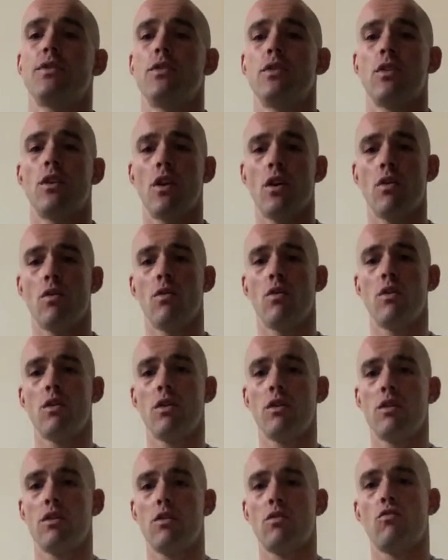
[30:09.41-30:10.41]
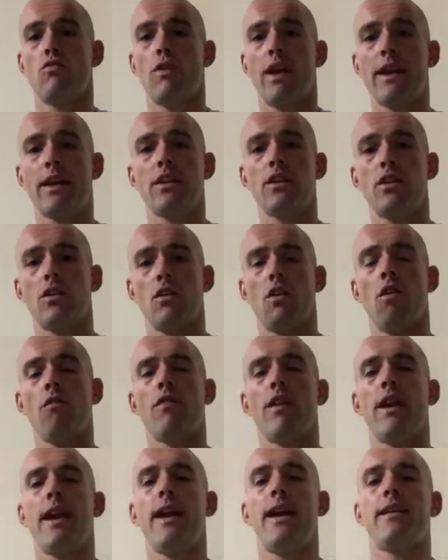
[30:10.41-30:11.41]
You go regular
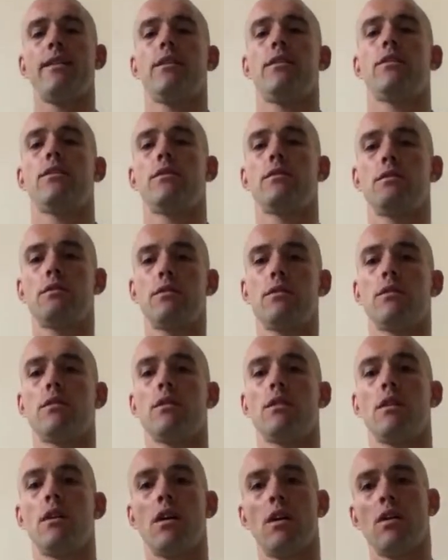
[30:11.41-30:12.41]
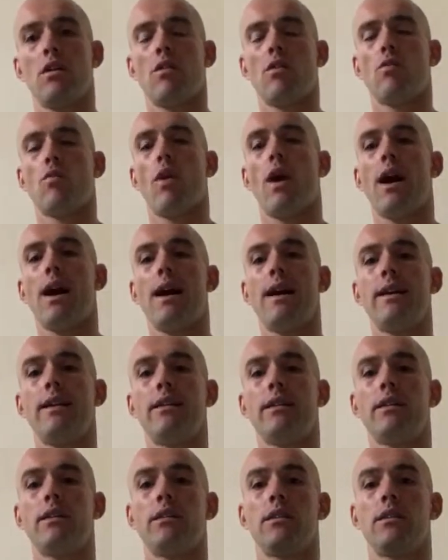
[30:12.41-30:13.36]
overhand, wide,